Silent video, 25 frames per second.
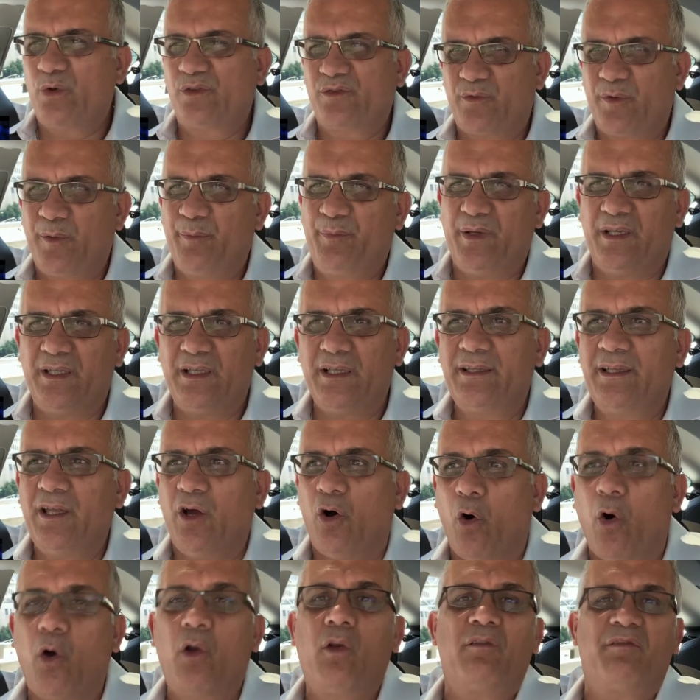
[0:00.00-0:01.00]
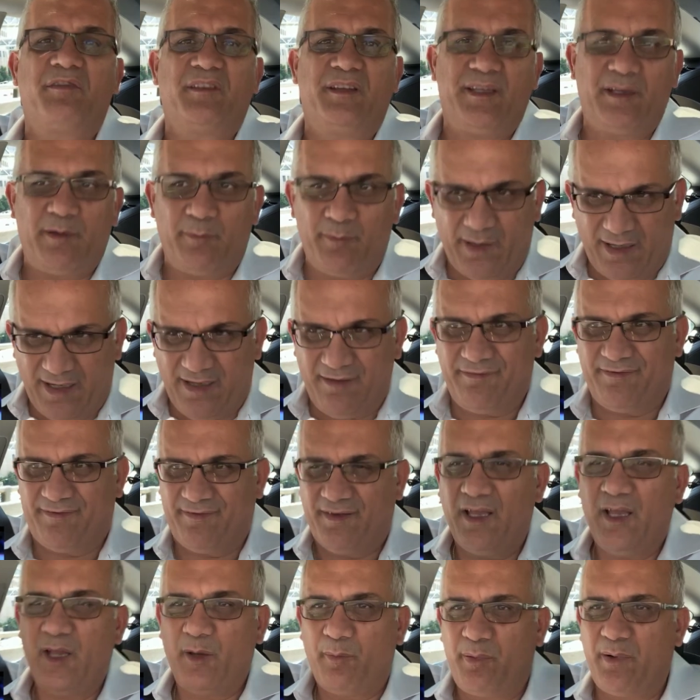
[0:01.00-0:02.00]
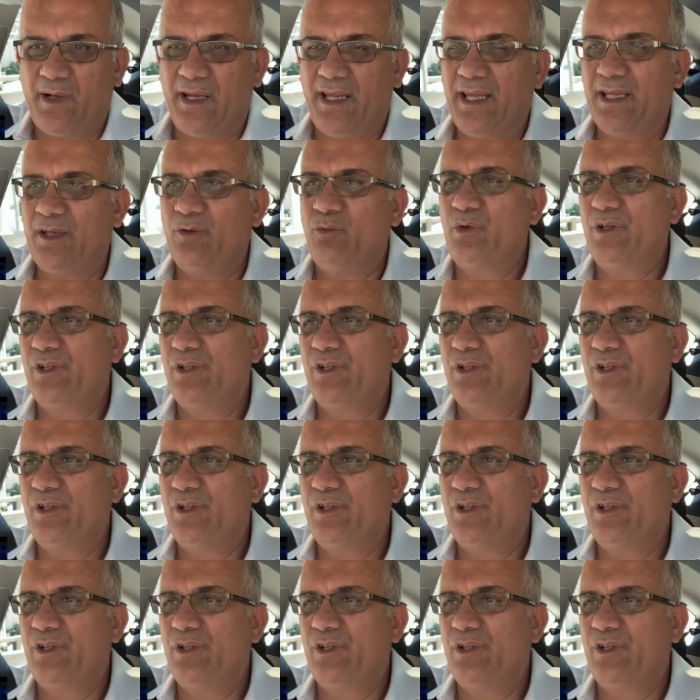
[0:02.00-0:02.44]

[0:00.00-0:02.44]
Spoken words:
repeated the all of the above plan,